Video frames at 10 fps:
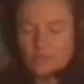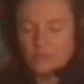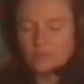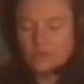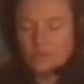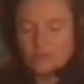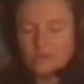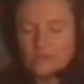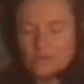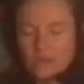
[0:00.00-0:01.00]
you
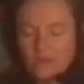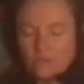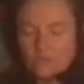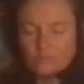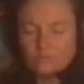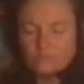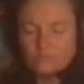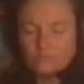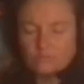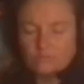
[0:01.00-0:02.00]
got the same
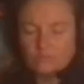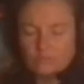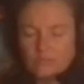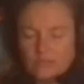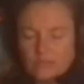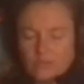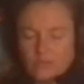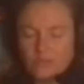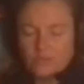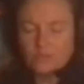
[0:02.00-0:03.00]

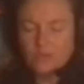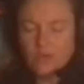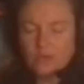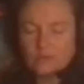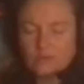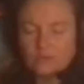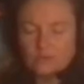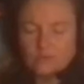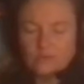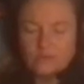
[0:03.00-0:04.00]
connection to that
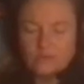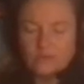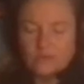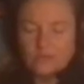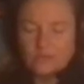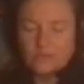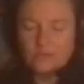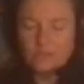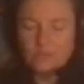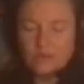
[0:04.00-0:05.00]

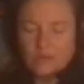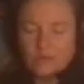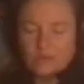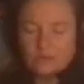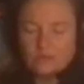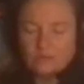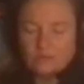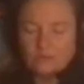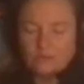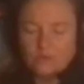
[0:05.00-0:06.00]
demonic
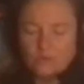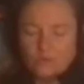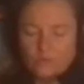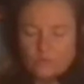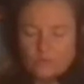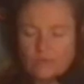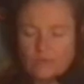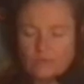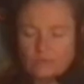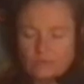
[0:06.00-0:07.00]
goat
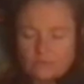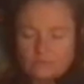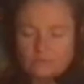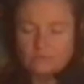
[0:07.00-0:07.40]
being.